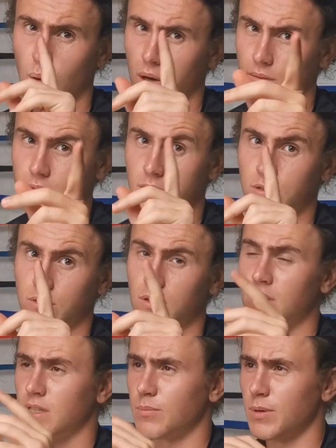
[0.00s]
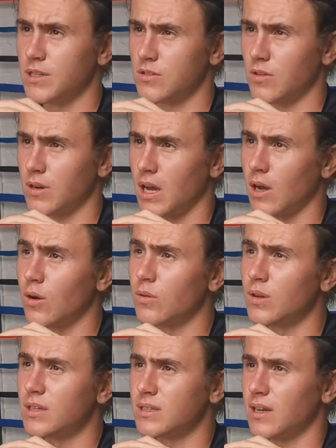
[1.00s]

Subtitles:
one of the two. Depends on how